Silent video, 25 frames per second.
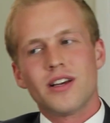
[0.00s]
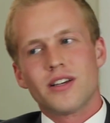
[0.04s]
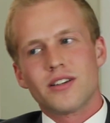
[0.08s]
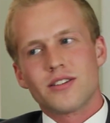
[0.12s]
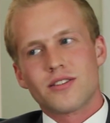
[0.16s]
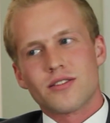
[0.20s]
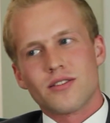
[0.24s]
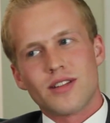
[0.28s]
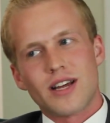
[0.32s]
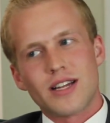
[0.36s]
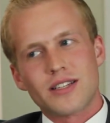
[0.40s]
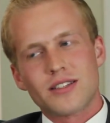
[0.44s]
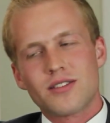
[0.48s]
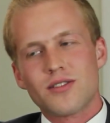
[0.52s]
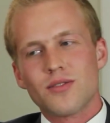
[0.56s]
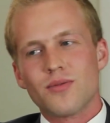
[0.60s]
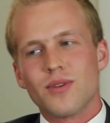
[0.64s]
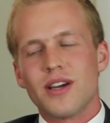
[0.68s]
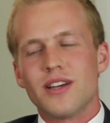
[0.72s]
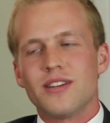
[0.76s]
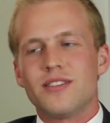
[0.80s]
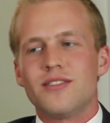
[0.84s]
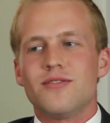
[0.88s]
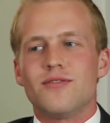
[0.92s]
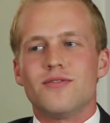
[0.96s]
So that's the
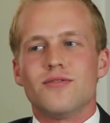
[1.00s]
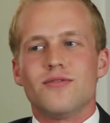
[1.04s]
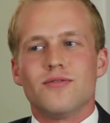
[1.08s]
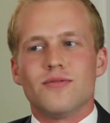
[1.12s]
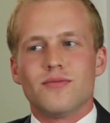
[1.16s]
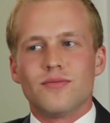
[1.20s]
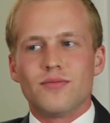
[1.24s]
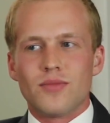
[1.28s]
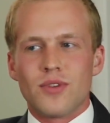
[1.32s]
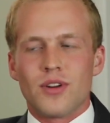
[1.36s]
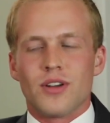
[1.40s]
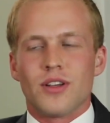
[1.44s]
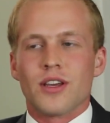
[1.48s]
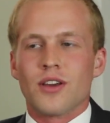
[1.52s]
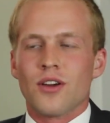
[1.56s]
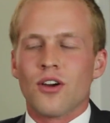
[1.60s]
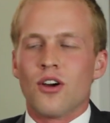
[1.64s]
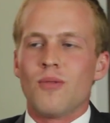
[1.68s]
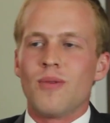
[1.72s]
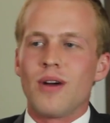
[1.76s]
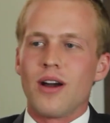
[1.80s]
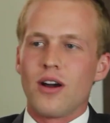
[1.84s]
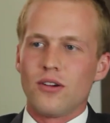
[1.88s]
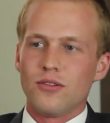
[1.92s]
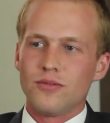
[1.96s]
way to really go
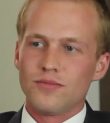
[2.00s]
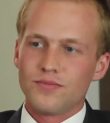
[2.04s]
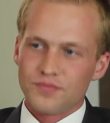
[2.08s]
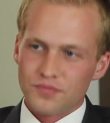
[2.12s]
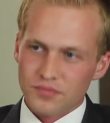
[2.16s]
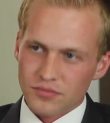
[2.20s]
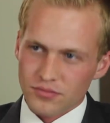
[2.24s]
about